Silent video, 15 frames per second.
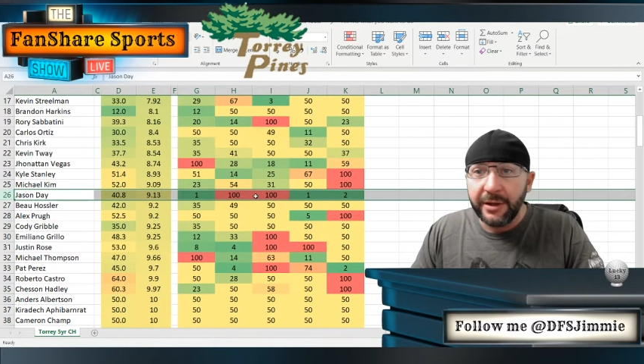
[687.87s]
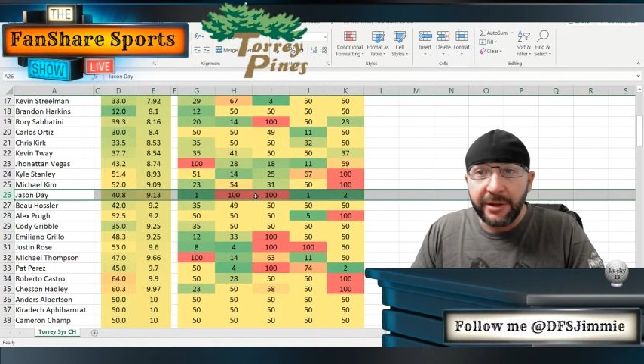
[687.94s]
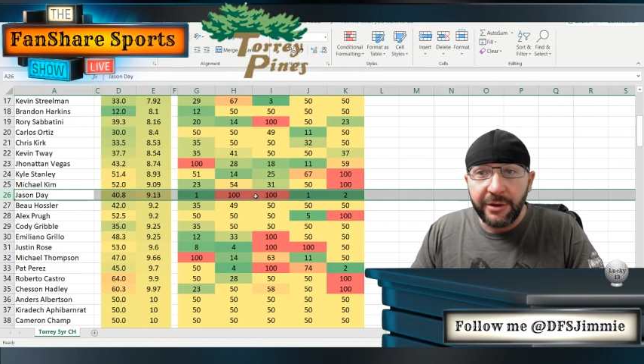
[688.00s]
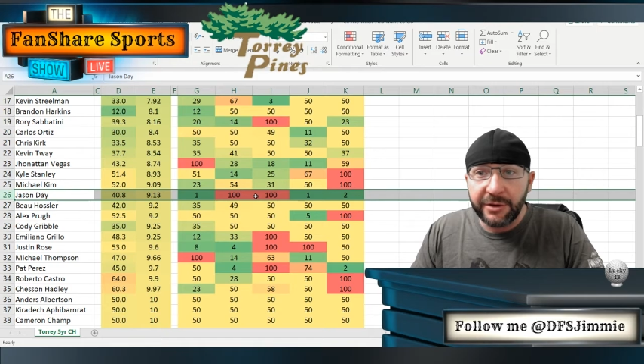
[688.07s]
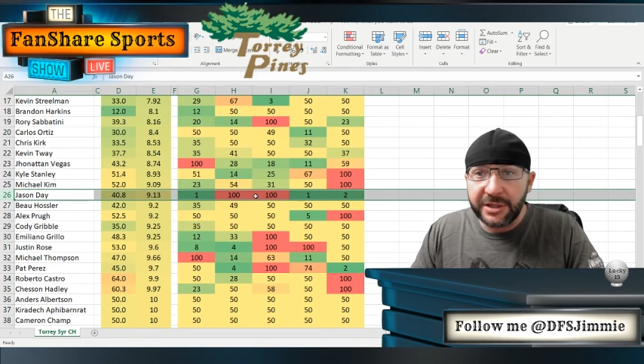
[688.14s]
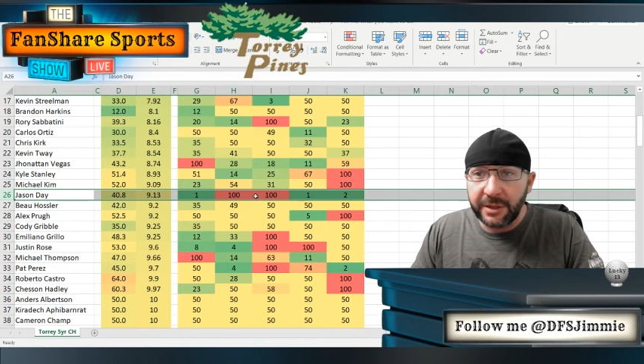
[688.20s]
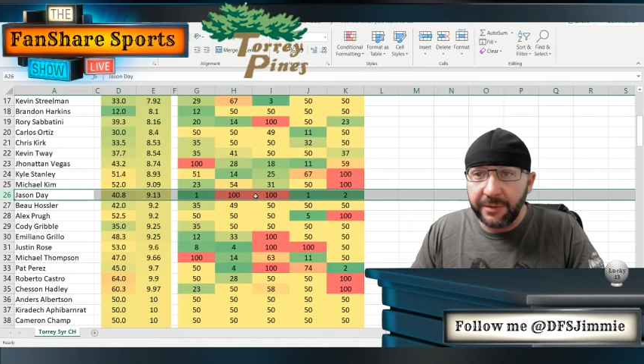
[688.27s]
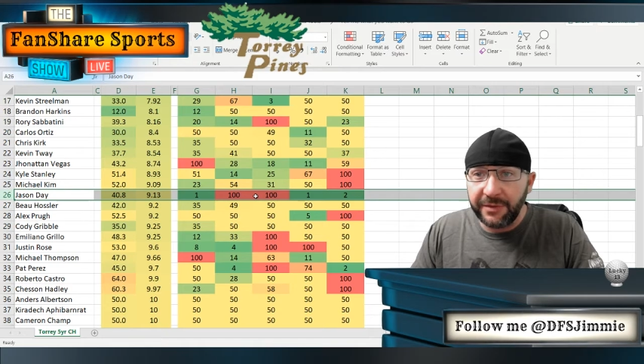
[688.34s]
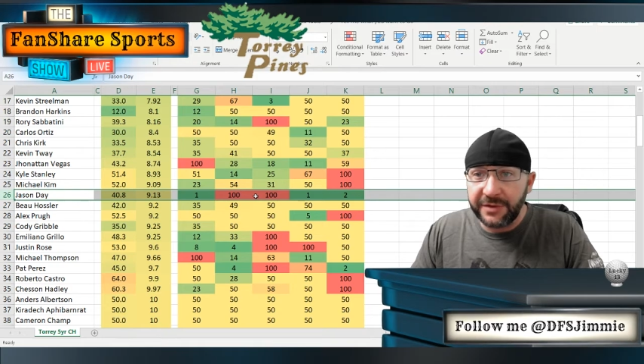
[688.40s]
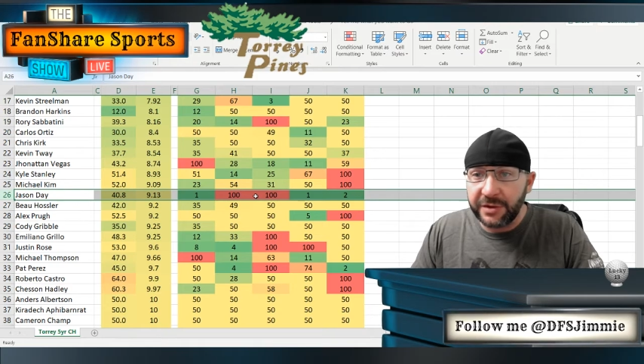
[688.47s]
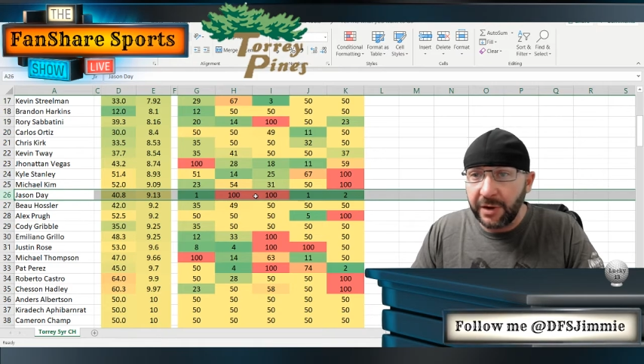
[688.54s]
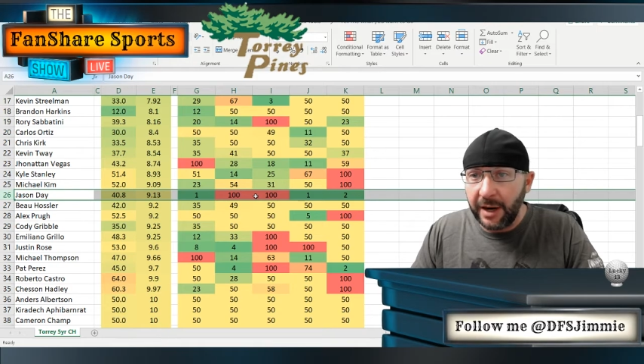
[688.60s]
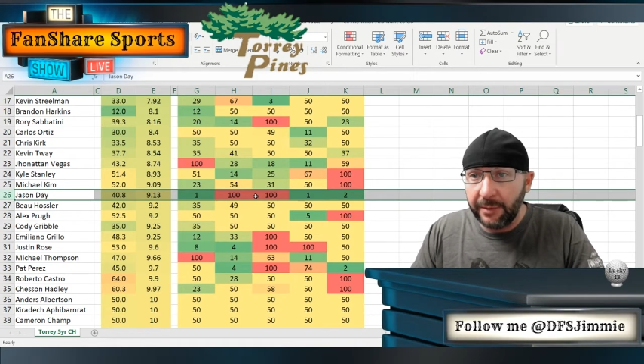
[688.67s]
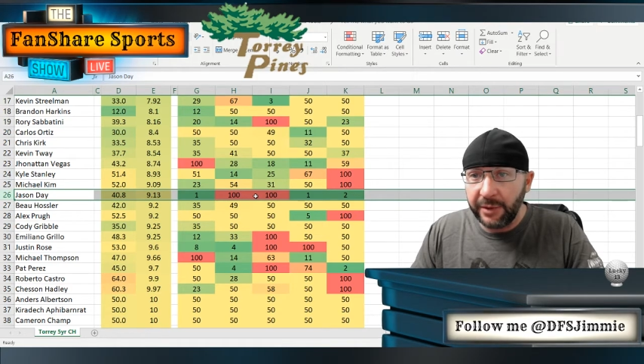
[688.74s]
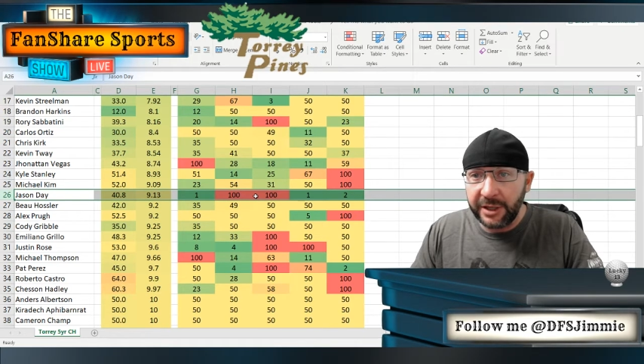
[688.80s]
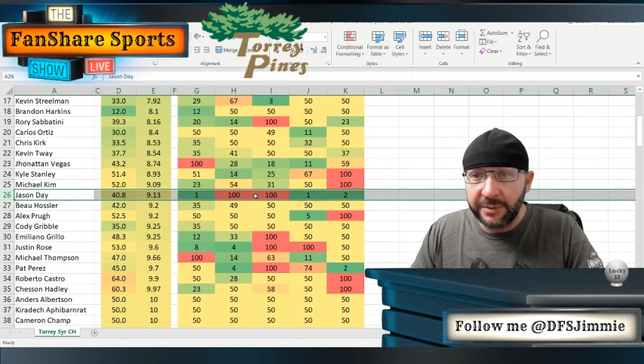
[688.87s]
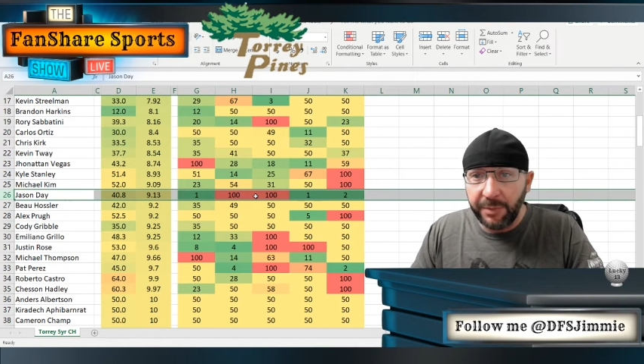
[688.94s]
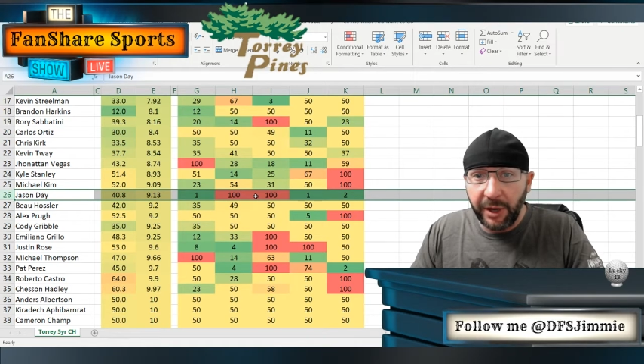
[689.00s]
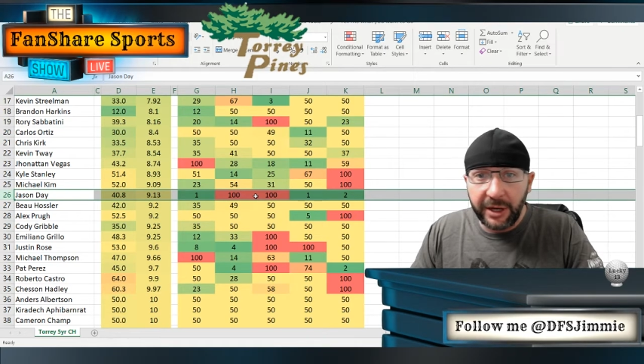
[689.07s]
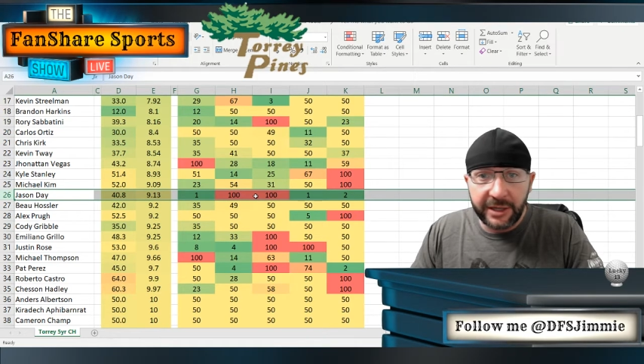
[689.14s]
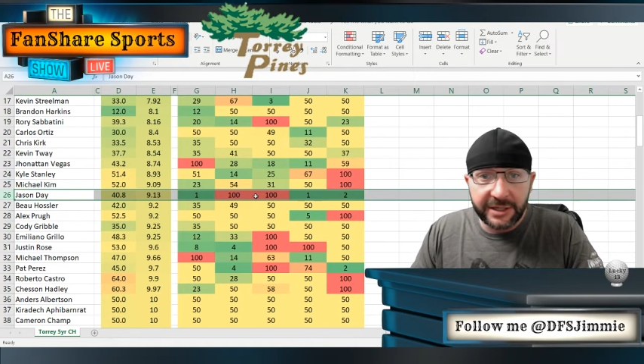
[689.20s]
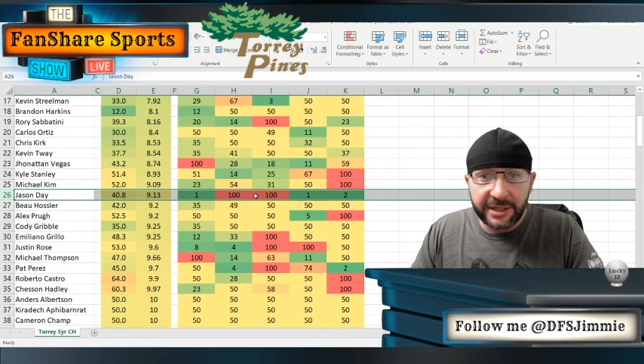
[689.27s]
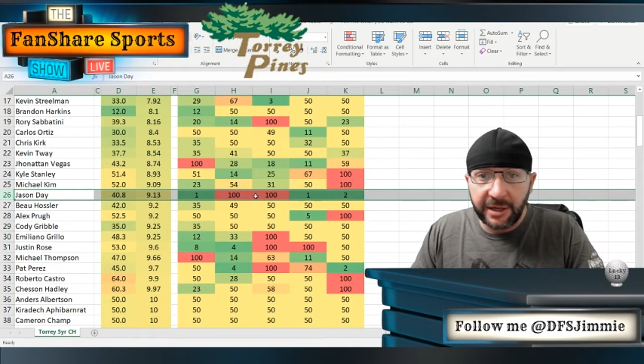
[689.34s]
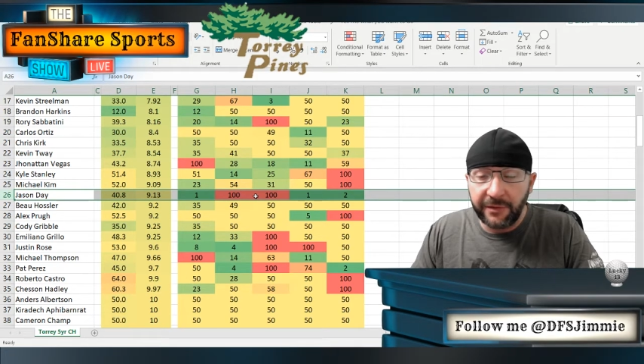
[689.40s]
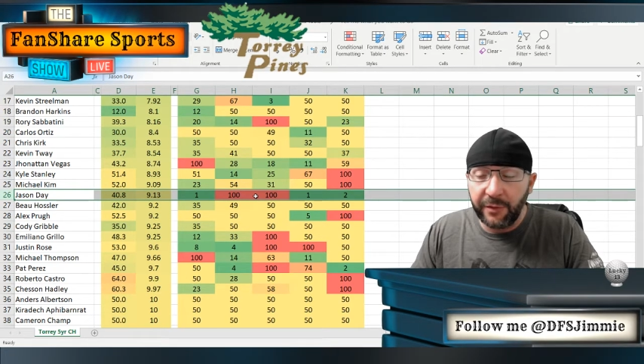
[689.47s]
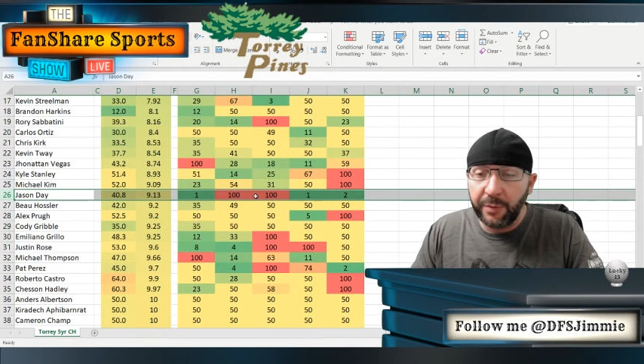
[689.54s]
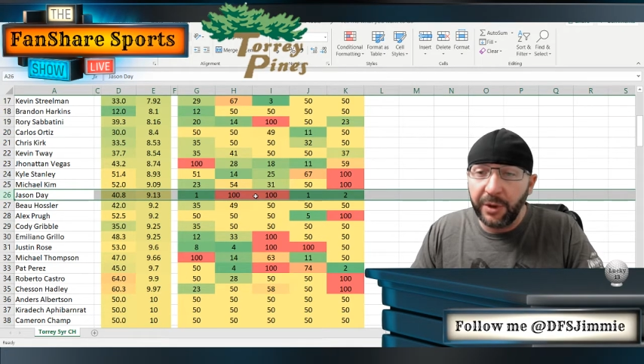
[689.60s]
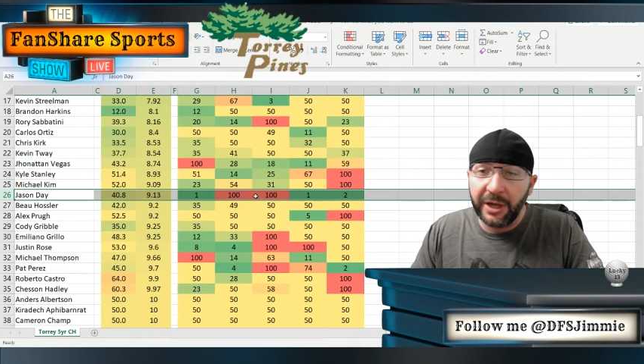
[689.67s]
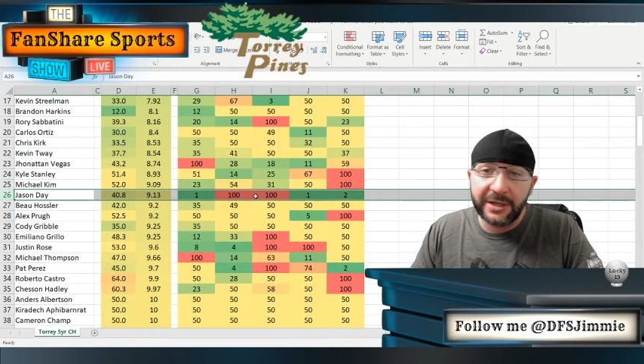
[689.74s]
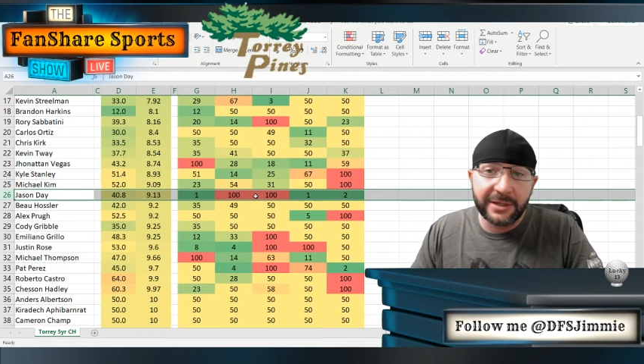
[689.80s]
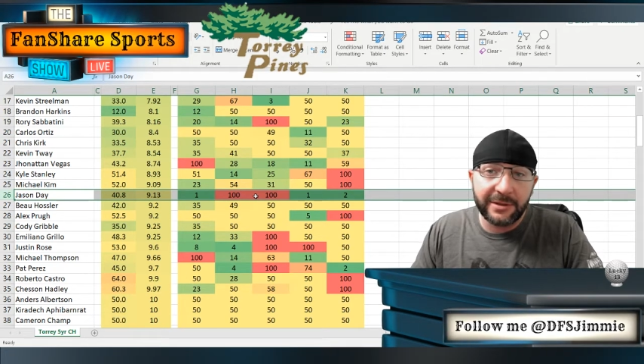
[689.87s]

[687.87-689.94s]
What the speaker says: use some of the scrambling, it's putting, sink a few putts,